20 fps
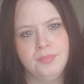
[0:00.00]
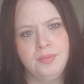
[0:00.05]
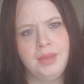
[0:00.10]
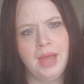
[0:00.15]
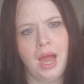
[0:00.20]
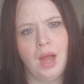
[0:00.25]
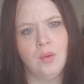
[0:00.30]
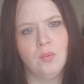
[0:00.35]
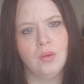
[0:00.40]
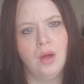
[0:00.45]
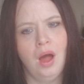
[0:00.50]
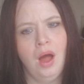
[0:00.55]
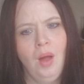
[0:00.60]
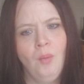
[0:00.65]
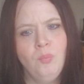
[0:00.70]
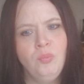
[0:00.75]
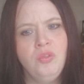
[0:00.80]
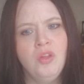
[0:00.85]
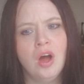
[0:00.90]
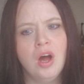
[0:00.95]
Now,
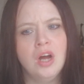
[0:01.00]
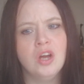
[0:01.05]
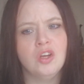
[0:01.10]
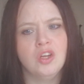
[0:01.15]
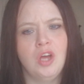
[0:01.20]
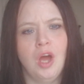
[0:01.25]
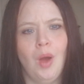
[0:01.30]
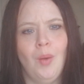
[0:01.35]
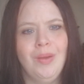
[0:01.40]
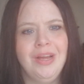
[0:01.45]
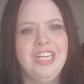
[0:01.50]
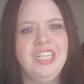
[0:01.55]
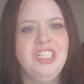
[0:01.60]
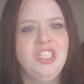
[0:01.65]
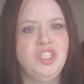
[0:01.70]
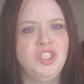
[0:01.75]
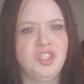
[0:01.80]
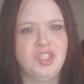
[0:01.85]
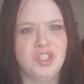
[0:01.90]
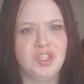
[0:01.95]
I'm not
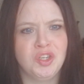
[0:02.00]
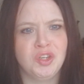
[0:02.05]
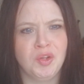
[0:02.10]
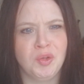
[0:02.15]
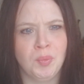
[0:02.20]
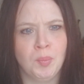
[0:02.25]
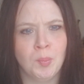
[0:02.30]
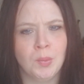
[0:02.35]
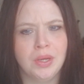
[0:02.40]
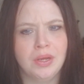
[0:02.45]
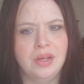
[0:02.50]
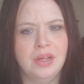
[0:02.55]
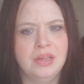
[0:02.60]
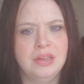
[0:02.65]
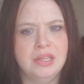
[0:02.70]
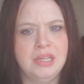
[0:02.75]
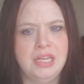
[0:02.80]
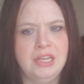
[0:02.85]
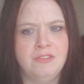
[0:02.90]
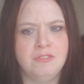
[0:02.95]
going to
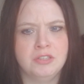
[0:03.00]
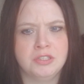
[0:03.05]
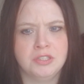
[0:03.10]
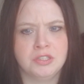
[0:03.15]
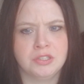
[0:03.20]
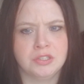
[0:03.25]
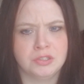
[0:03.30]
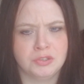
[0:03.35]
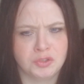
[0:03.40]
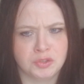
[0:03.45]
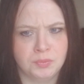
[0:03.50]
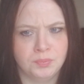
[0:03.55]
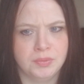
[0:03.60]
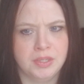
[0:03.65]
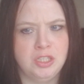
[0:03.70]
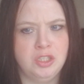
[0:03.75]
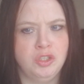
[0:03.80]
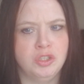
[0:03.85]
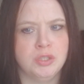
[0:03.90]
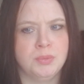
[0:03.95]
believe
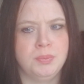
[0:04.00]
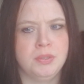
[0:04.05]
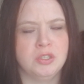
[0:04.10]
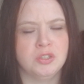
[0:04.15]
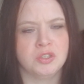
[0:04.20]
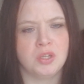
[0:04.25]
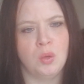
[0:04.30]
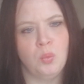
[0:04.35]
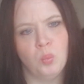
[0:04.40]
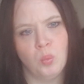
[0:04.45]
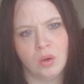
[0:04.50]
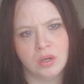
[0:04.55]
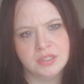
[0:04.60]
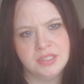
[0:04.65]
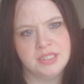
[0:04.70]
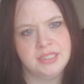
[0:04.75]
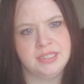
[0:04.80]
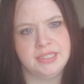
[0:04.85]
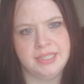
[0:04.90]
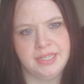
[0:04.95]
something just because I
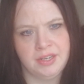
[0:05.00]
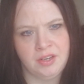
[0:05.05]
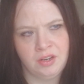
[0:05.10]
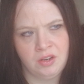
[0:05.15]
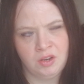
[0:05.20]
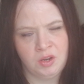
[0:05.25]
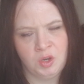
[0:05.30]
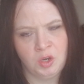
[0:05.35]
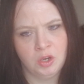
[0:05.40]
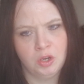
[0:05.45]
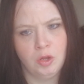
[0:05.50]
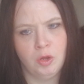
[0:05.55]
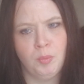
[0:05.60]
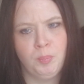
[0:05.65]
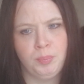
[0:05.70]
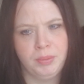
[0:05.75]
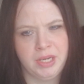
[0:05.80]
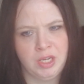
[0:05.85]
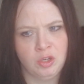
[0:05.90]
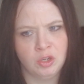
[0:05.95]
want it to
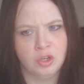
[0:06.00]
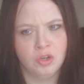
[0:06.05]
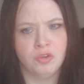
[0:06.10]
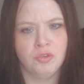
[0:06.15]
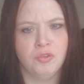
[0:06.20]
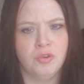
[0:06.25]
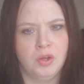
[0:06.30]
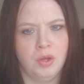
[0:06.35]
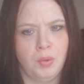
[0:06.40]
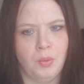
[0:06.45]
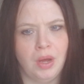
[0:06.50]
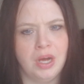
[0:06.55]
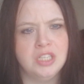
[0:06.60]
be true.